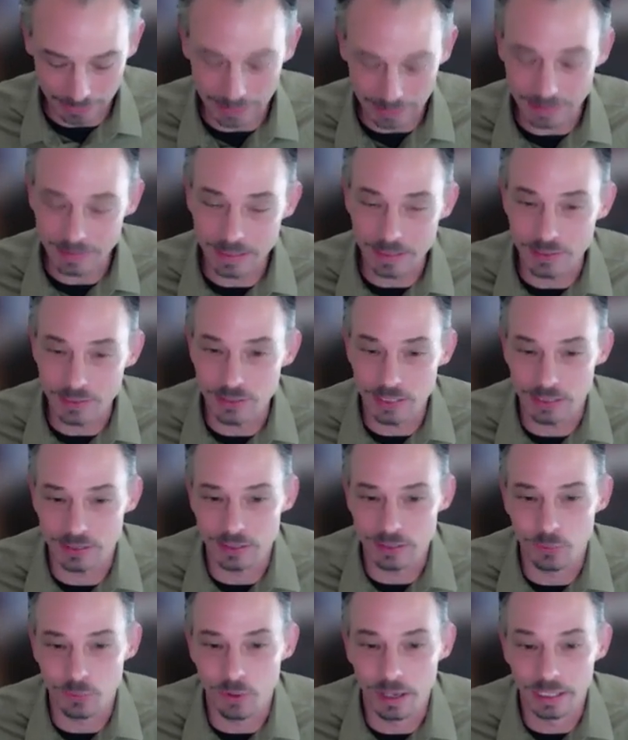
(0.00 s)

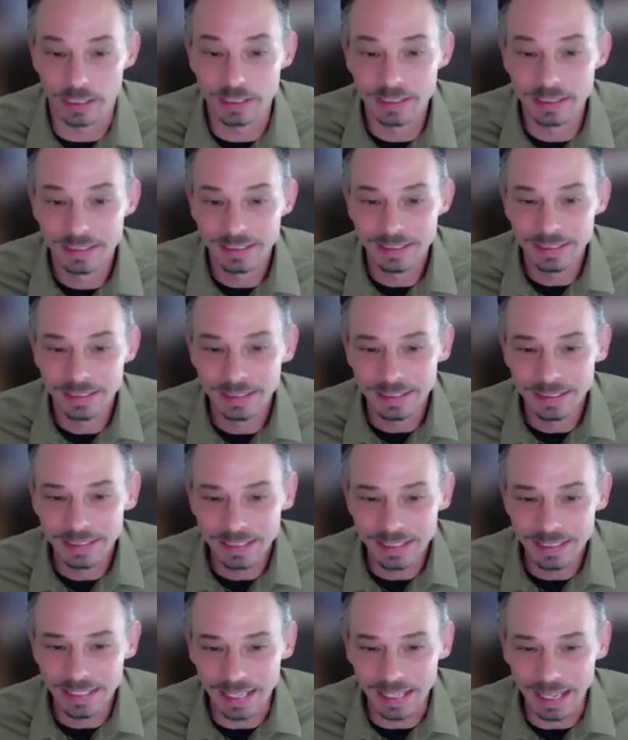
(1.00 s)
1861,
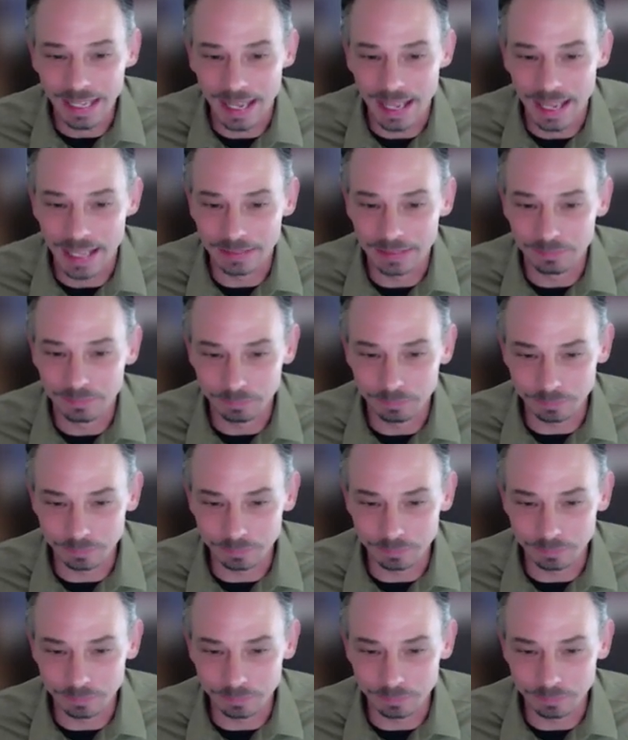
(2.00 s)
and